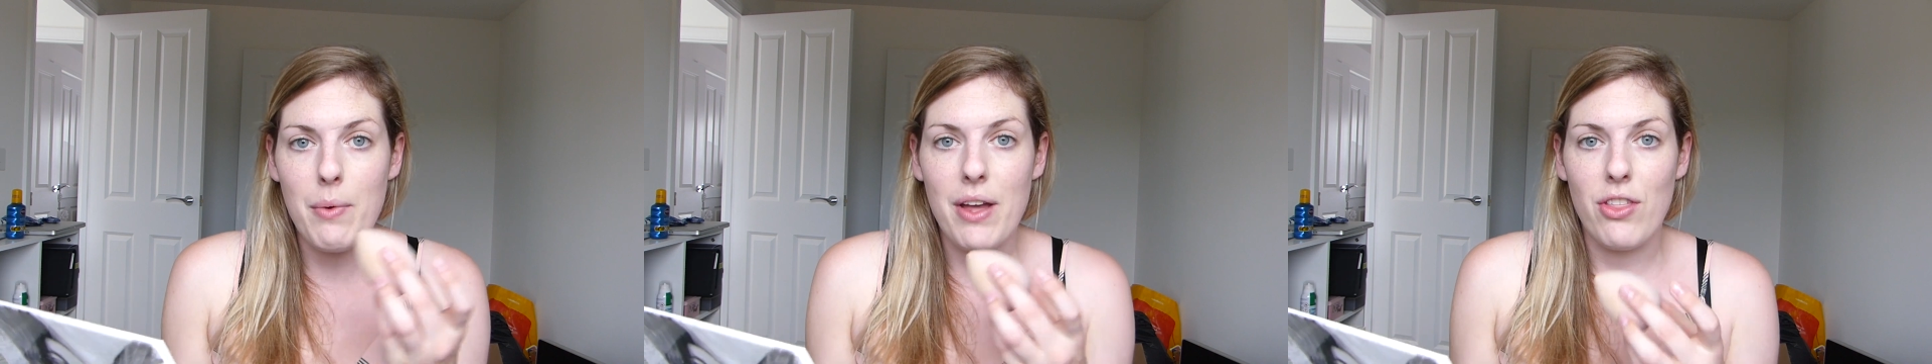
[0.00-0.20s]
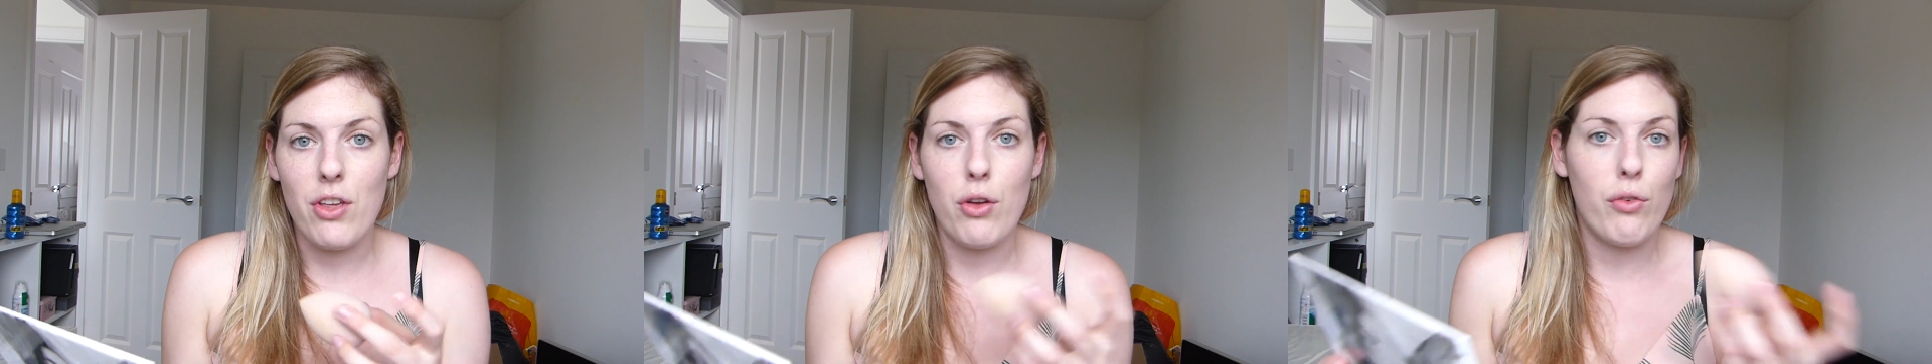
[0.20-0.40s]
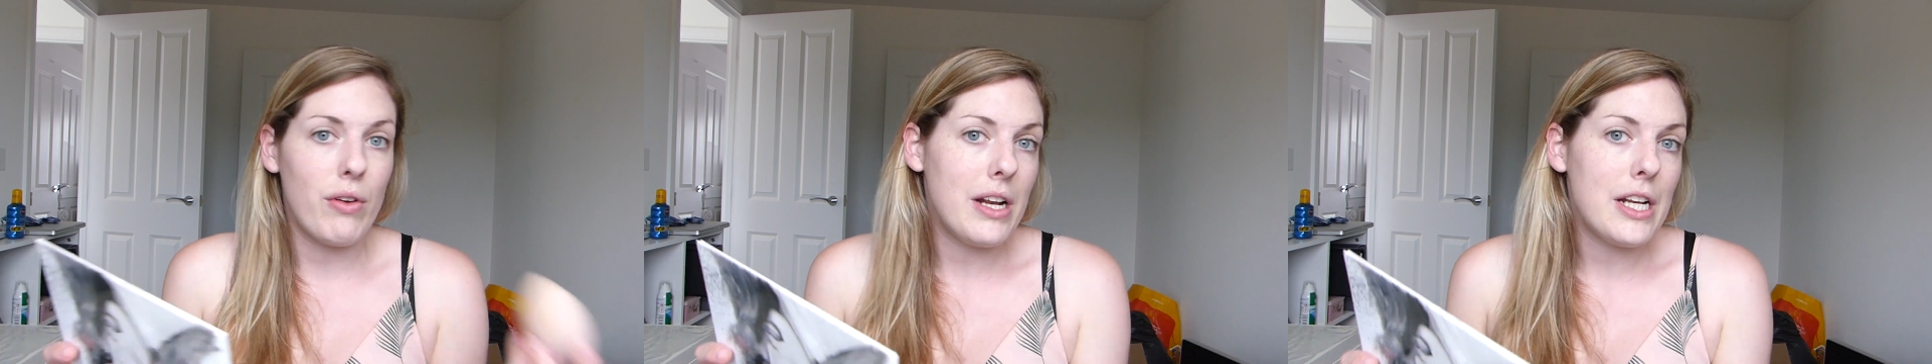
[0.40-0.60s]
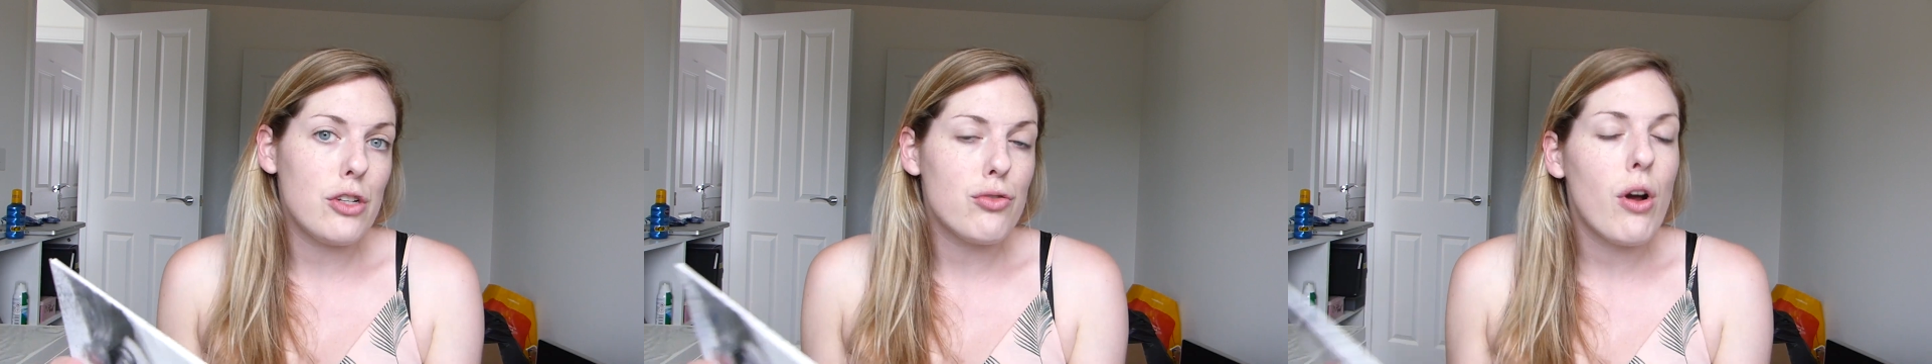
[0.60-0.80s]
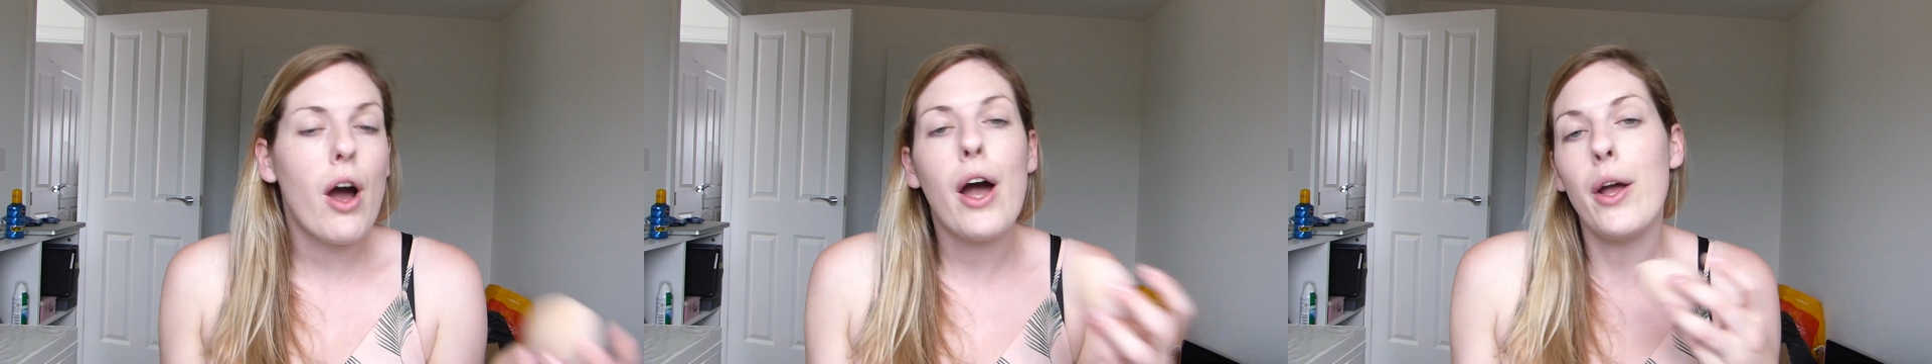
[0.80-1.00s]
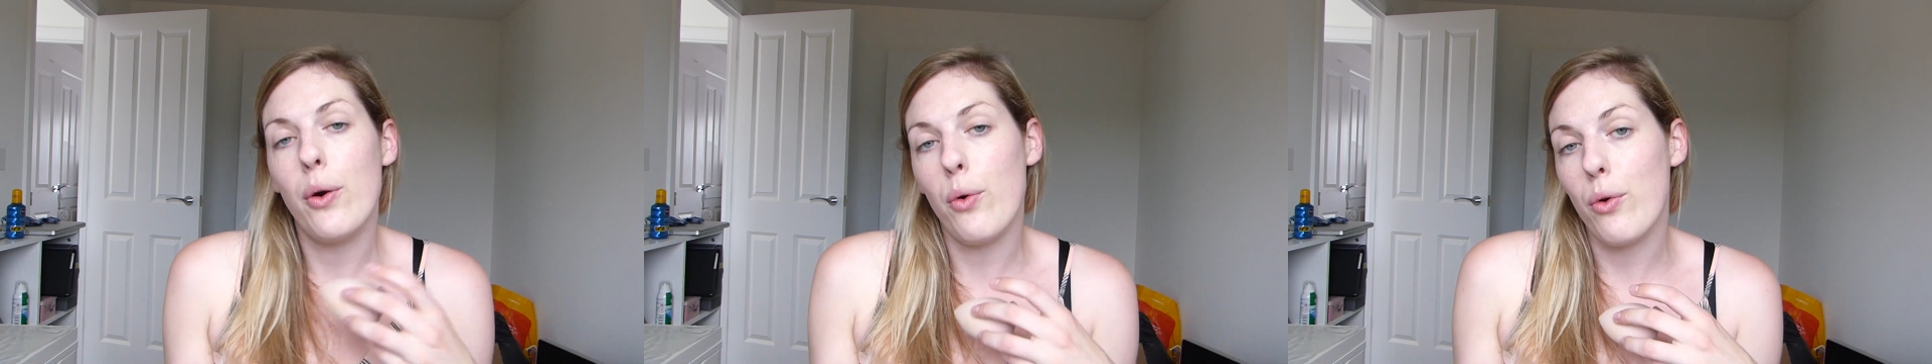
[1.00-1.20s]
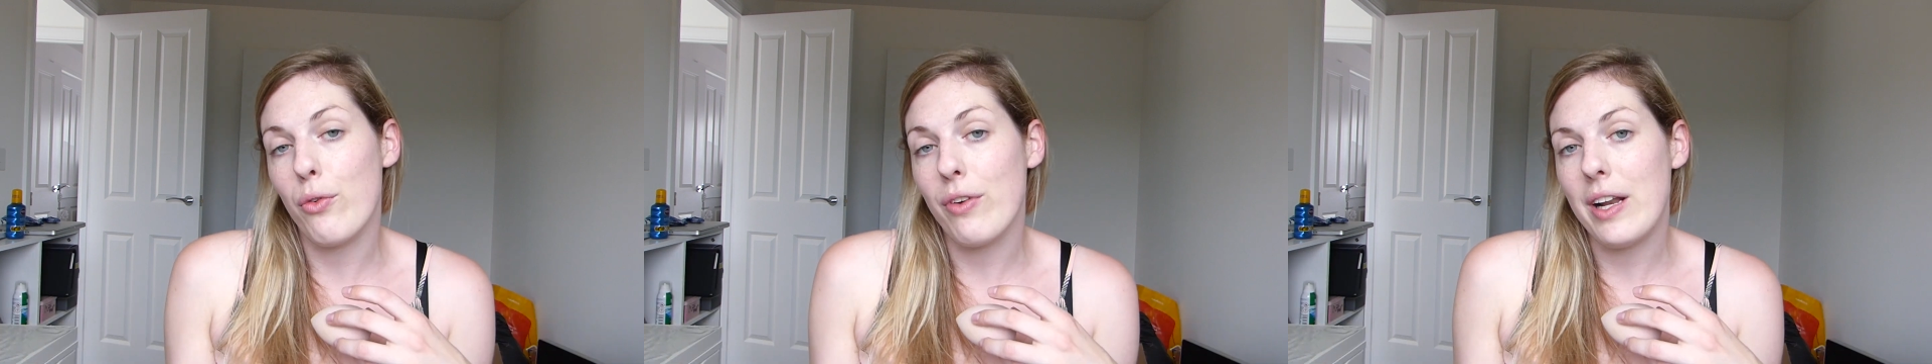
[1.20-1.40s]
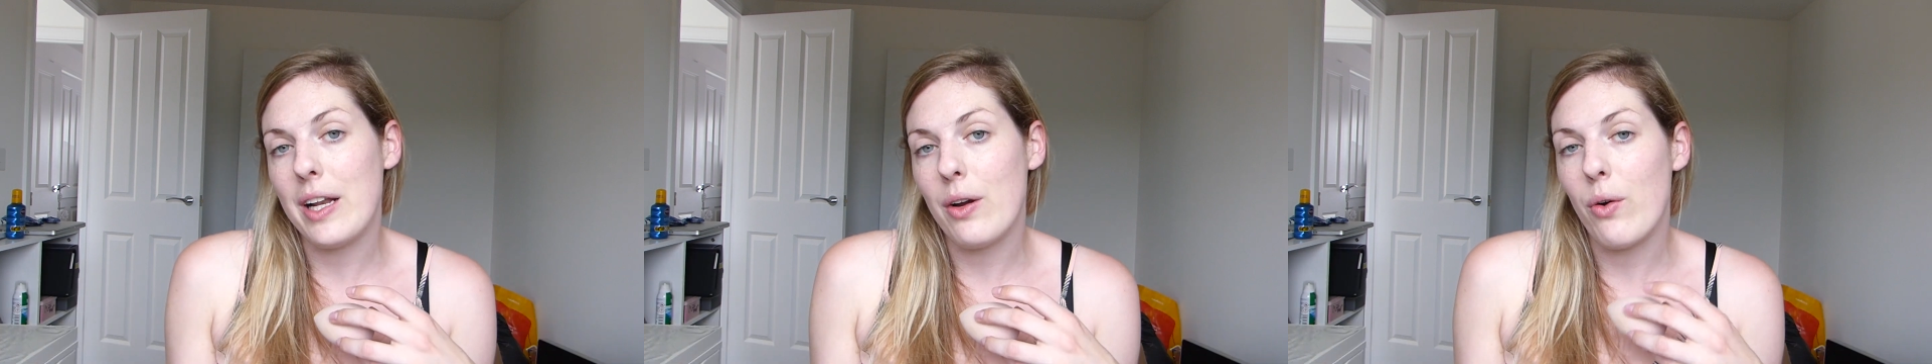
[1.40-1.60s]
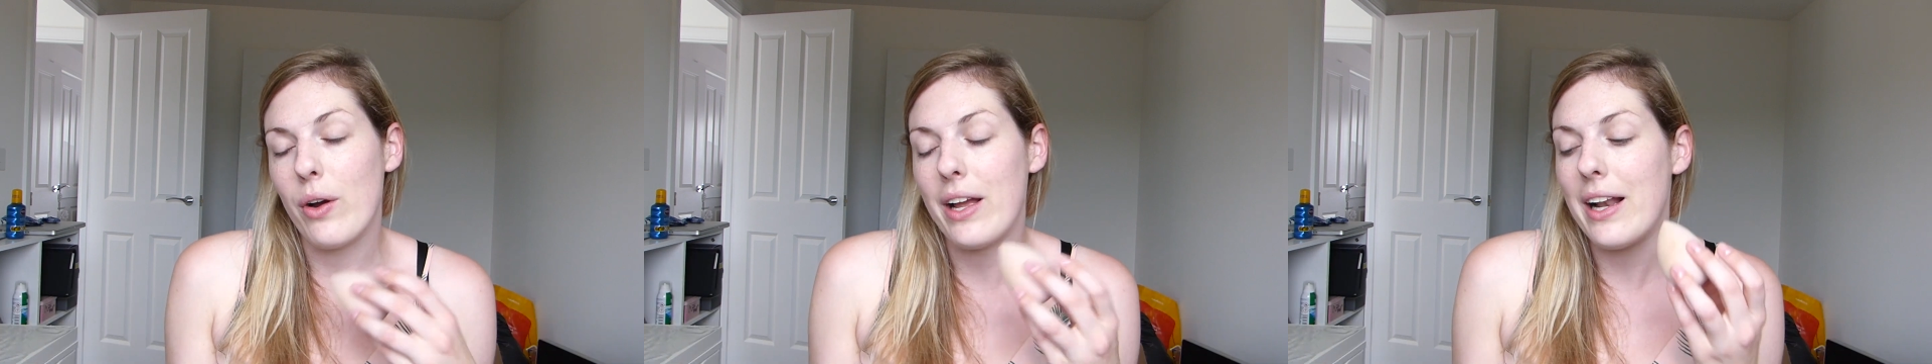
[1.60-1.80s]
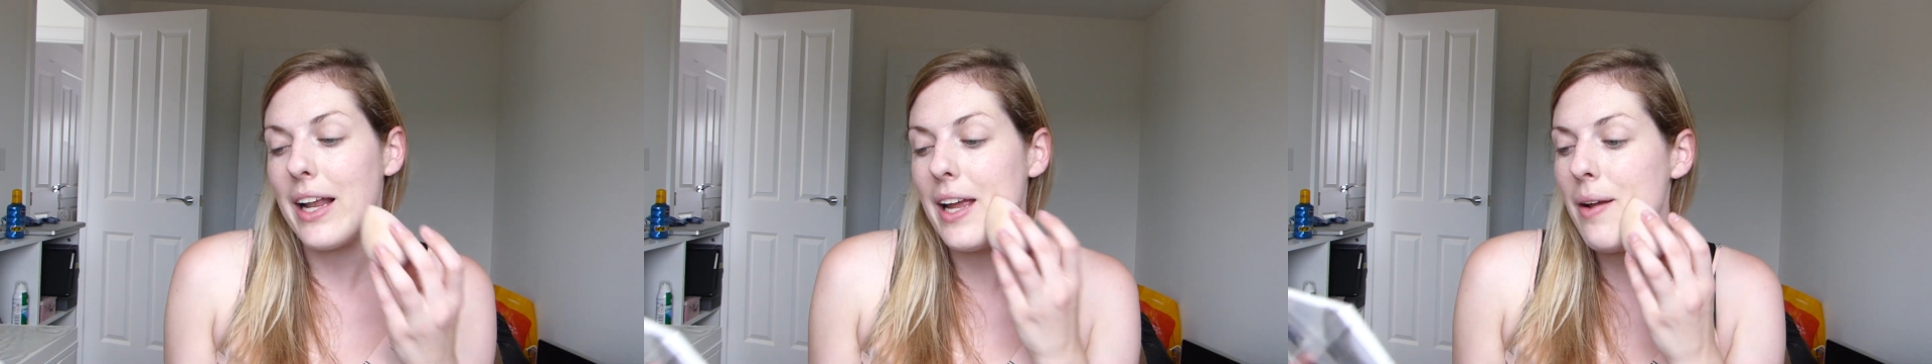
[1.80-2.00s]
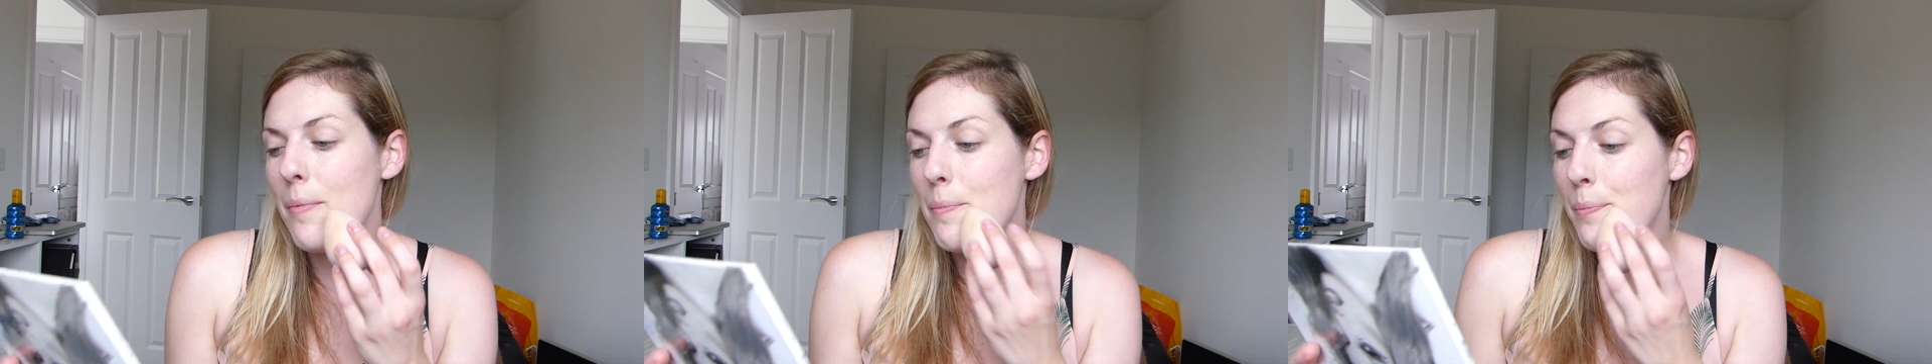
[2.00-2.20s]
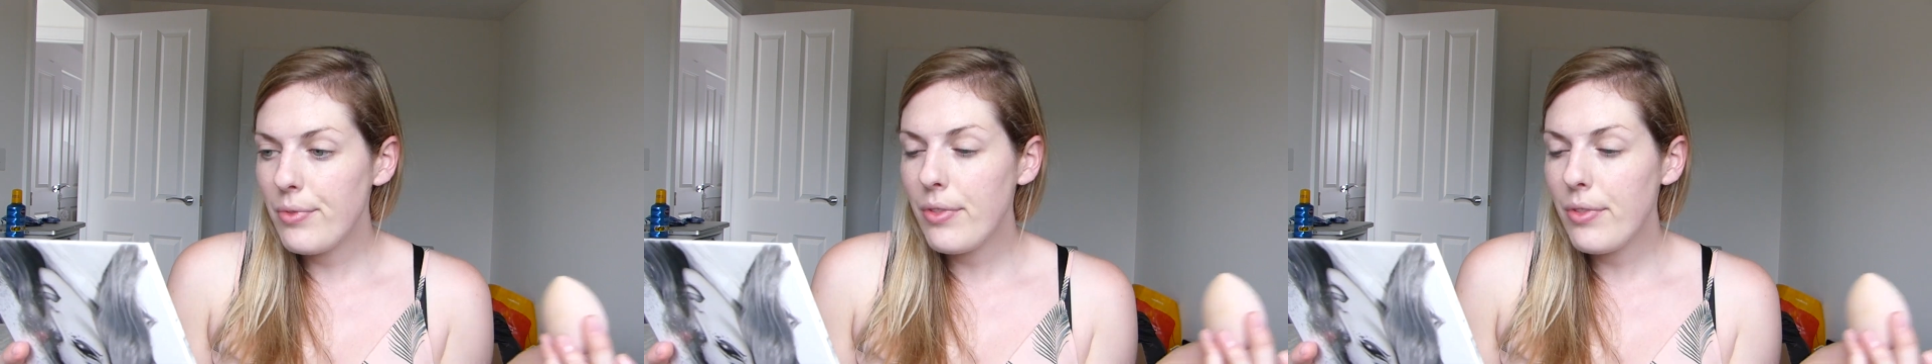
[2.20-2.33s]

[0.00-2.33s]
whether you're really dry or really oily.